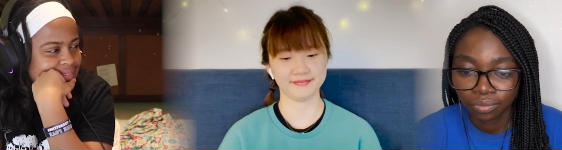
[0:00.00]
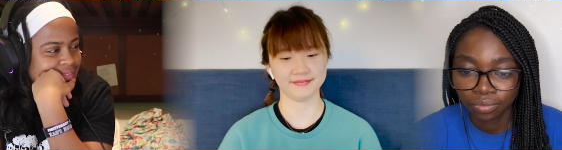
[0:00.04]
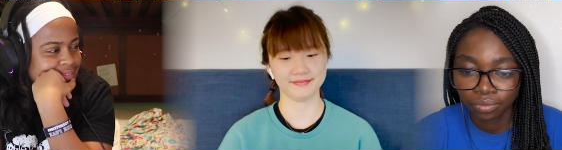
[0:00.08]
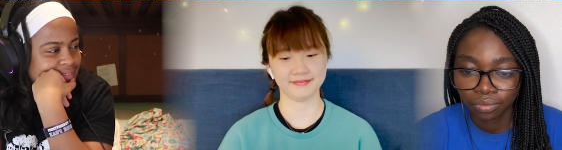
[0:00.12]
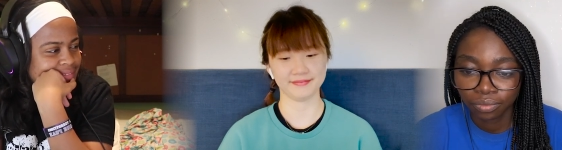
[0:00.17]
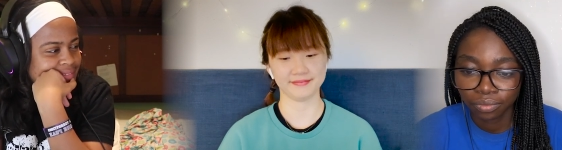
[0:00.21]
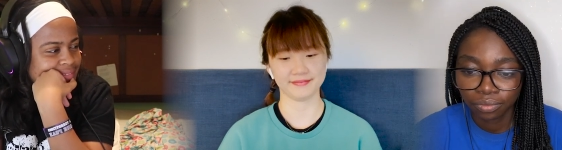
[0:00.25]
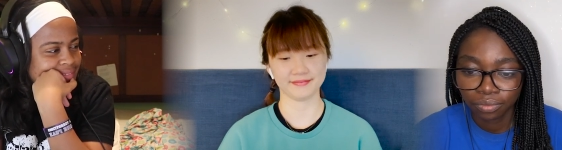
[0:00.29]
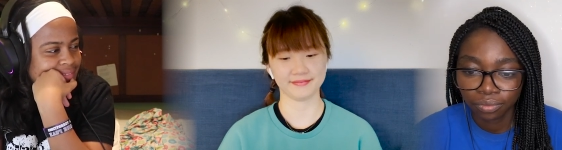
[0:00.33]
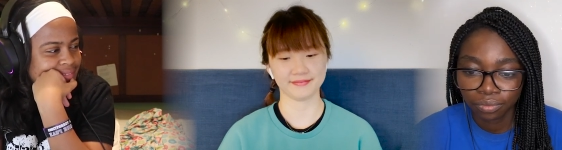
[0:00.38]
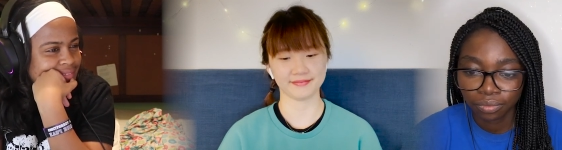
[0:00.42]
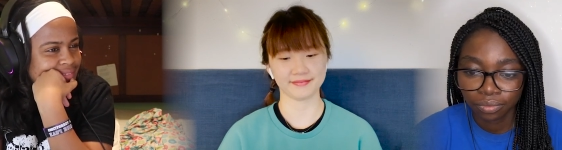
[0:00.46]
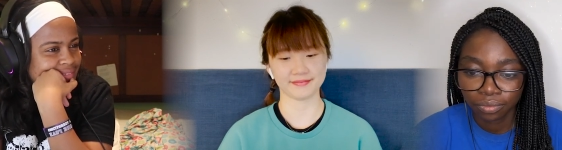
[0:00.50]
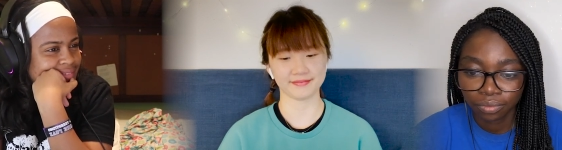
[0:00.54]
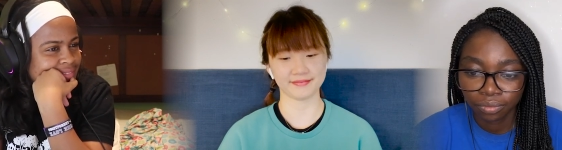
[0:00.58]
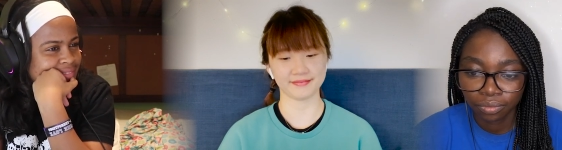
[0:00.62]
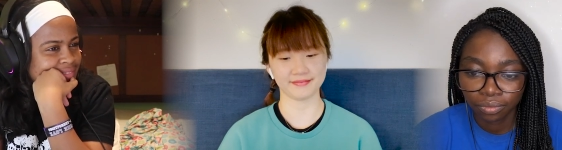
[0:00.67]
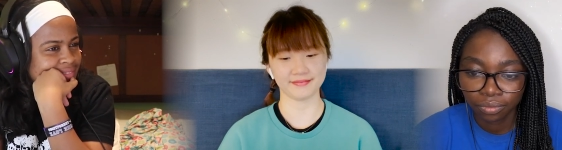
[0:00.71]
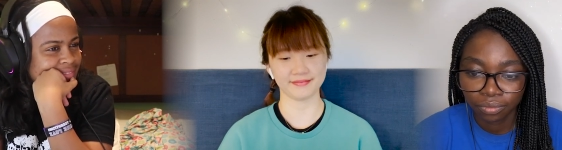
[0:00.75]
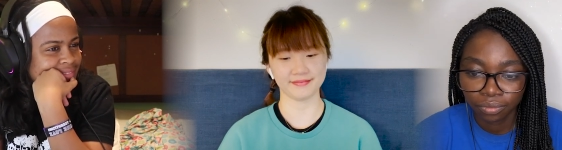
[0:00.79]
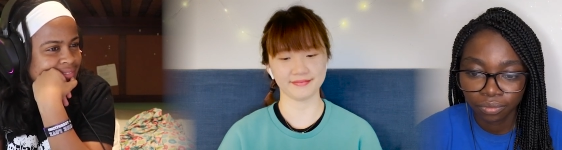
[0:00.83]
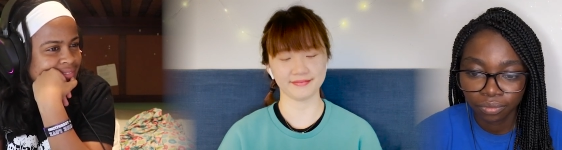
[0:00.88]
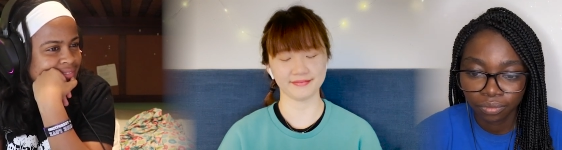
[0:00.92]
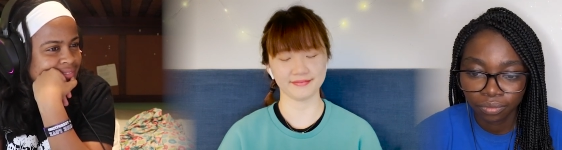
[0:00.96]

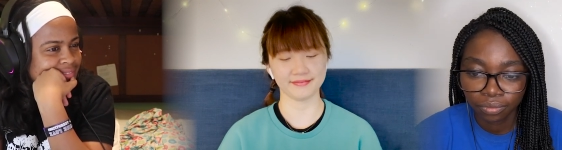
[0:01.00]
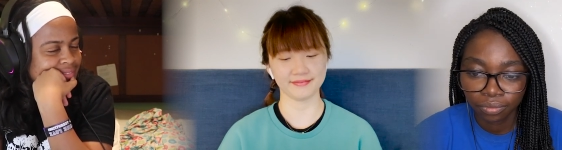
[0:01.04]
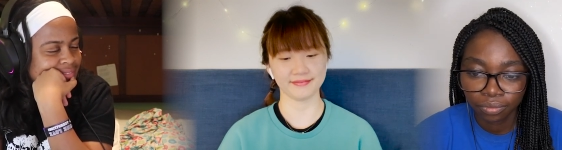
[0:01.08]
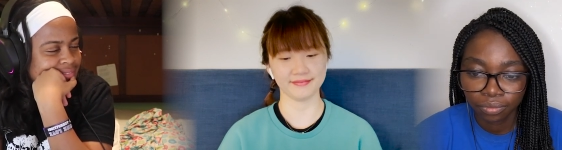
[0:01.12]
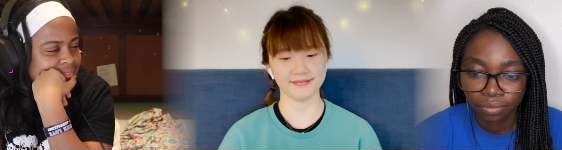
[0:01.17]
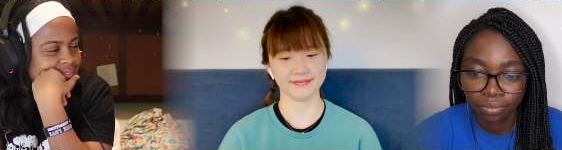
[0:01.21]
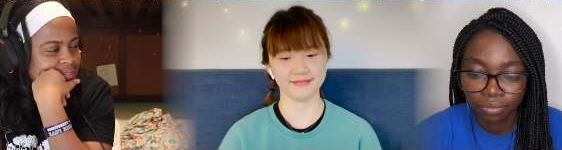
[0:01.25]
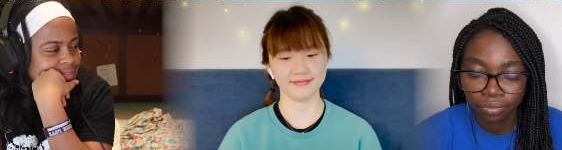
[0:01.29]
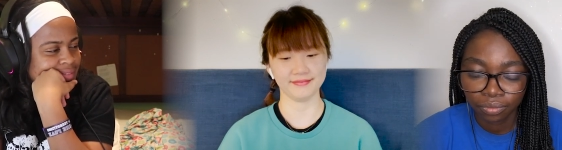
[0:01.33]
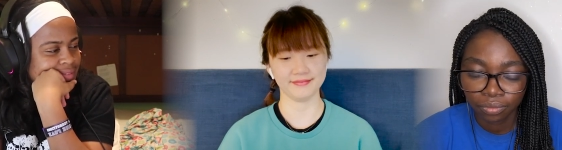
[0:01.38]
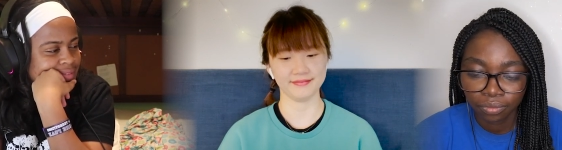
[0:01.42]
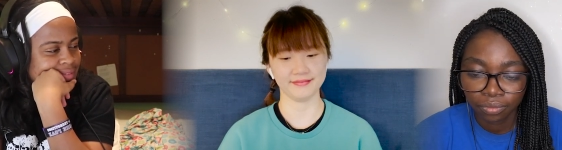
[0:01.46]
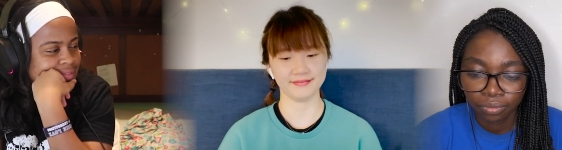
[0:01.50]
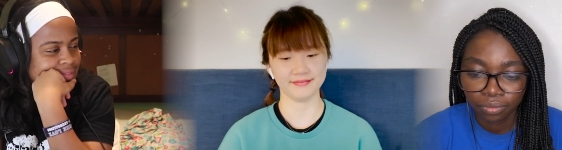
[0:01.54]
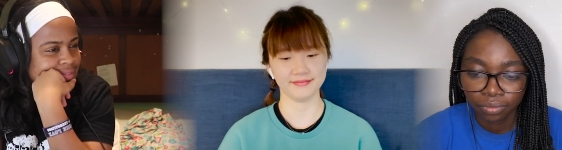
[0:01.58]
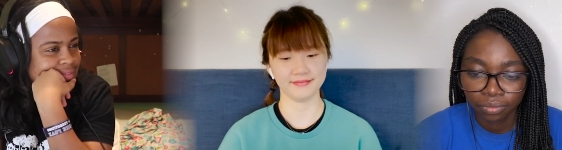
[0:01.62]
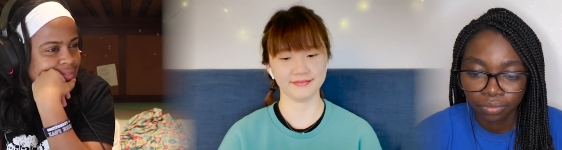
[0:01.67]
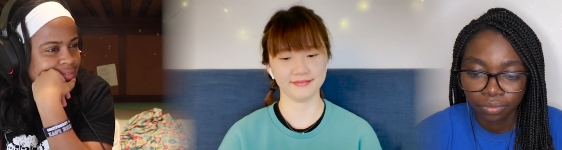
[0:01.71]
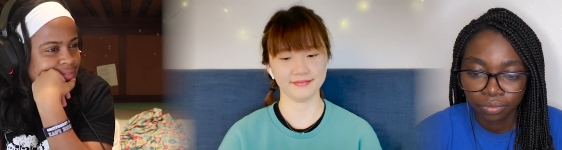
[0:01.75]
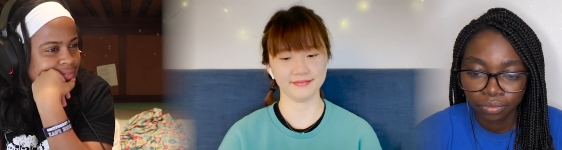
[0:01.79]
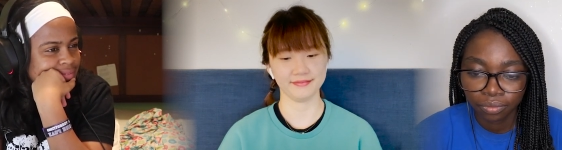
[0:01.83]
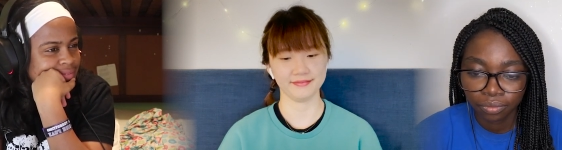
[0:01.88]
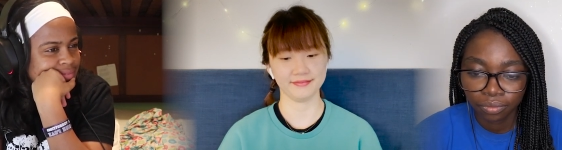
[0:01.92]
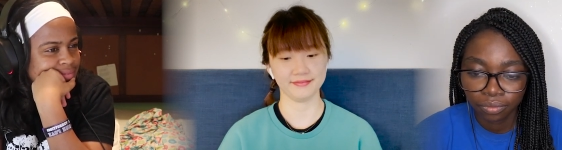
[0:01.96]

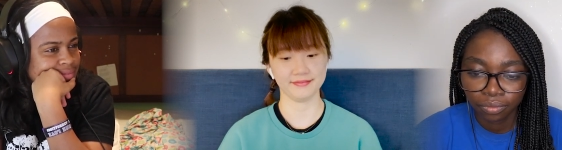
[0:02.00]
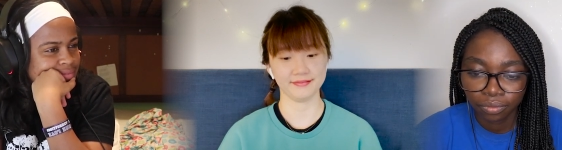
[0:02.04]
(no one is talking)